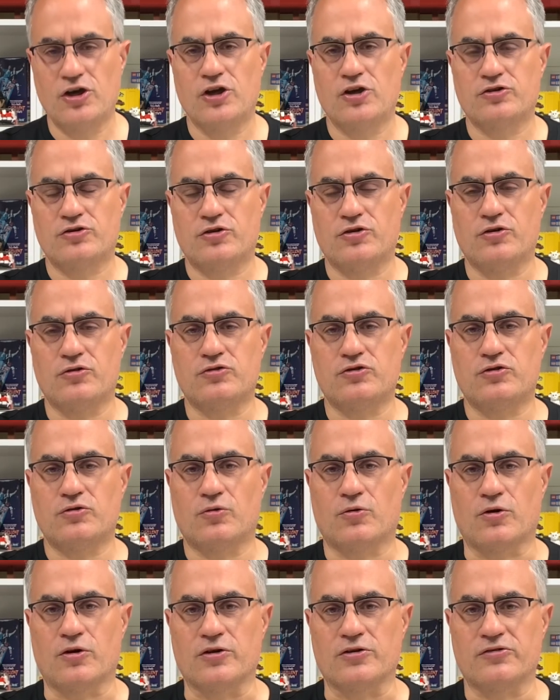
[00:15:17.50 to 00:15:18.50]
to do
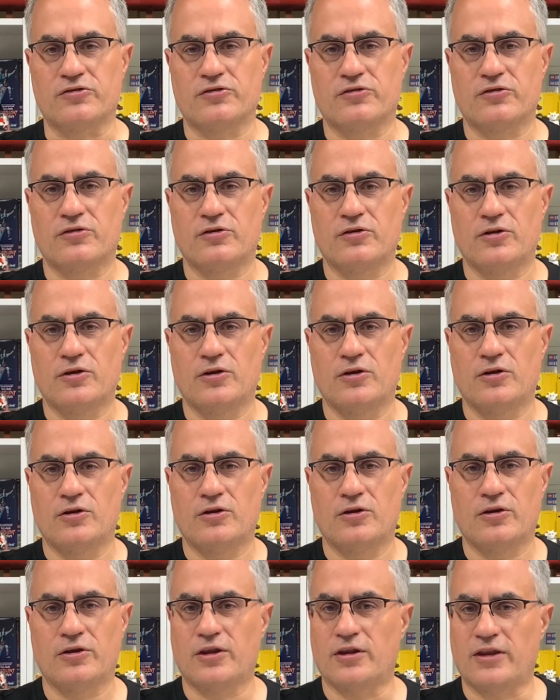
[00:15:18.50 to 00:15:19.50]
shorts,
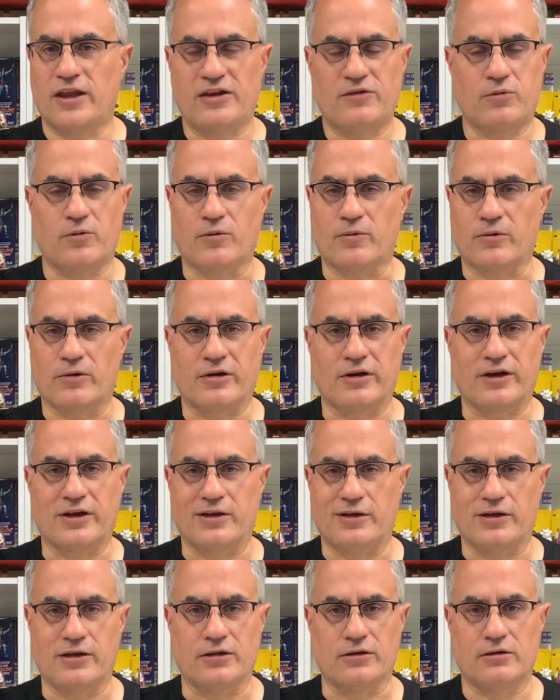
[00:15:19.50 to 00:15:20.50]
then that's what we're going to
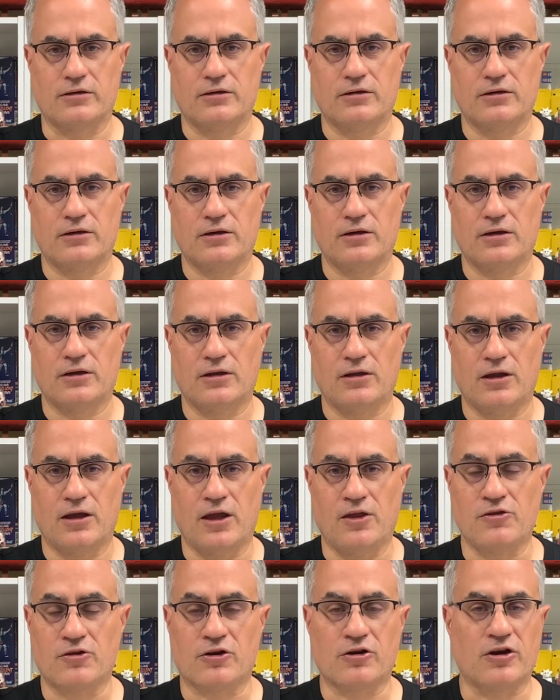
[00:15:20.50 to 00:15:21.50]
get.
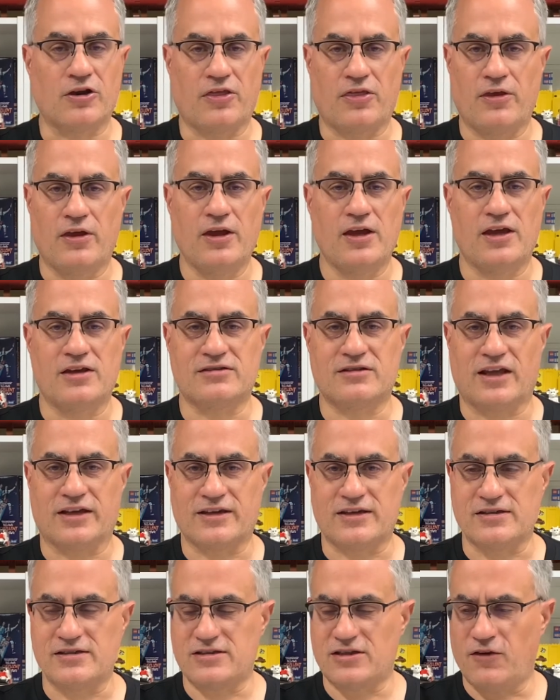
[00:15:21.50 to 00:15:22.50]
And it's like
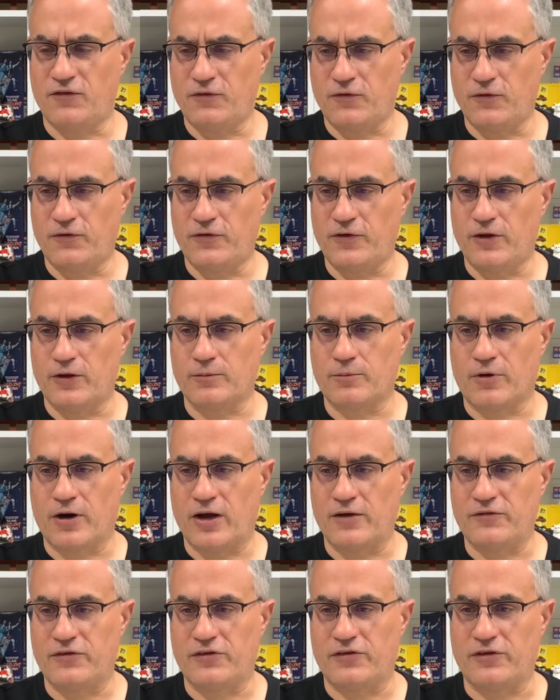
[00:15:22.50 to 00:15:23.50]
a self-fulfilling
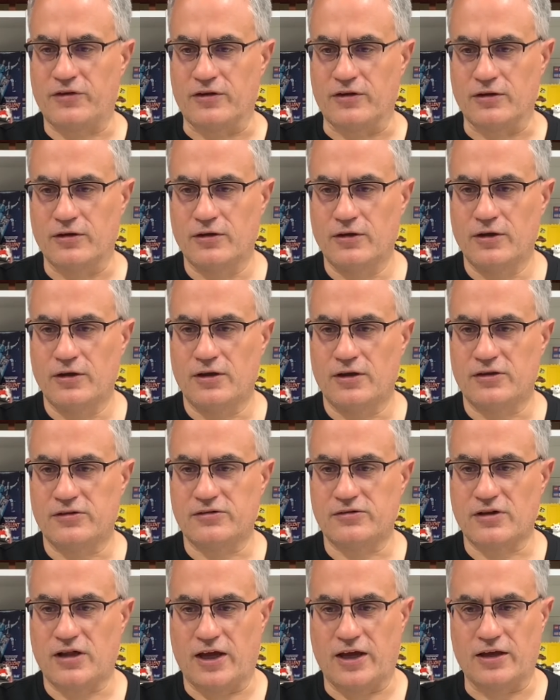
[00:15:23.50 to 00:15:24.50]
prophecy.
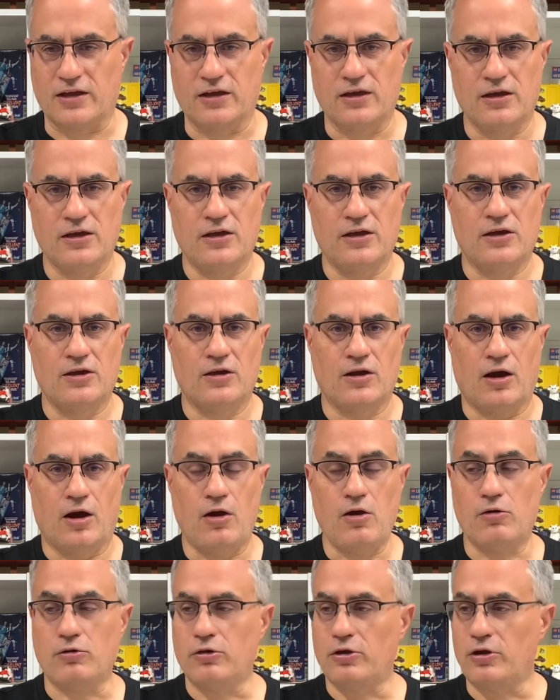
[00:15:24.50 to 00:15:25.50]
It's like,
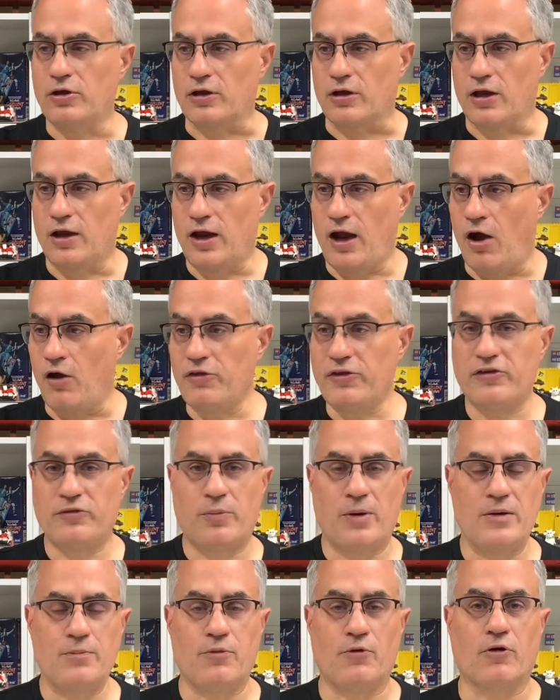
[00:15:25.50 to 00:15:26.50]
oh, look, all these
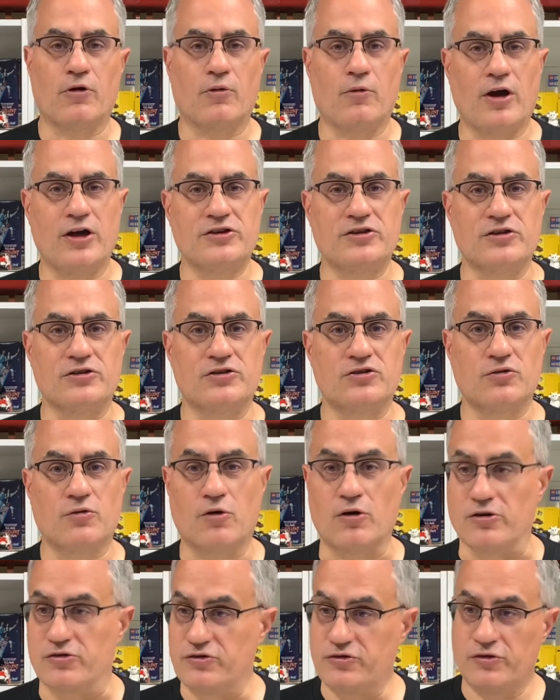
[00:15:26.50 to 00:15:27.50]
people are watching
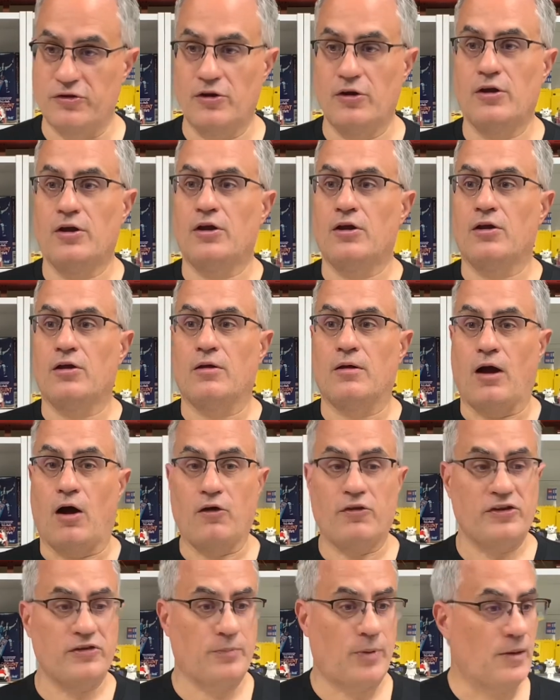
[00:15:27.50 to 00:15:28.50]
shorts. All
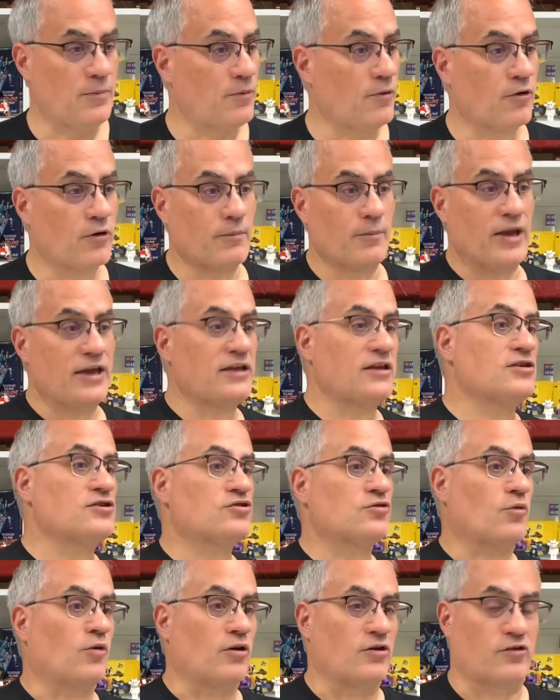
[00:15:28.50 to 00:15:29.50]
these people are making
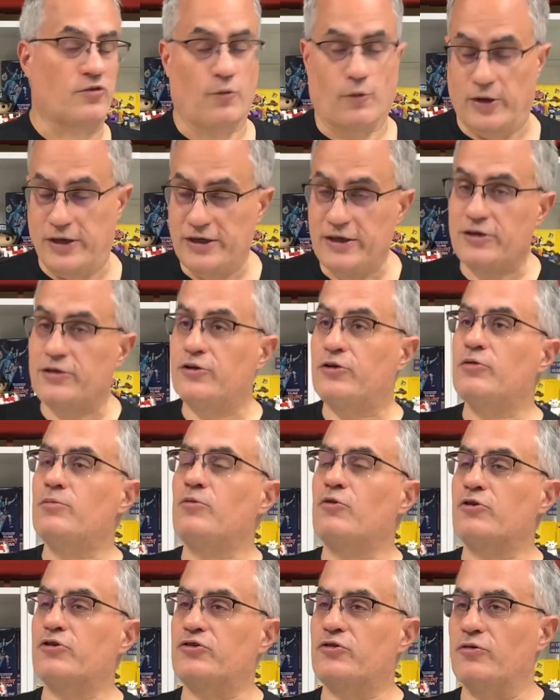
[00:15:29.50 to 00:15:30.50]
shorts. We need to do
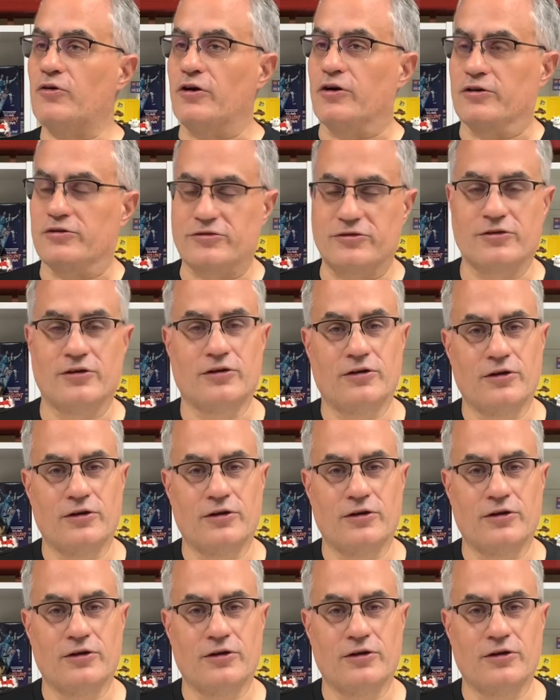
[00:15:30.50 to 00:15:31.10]
more shorts.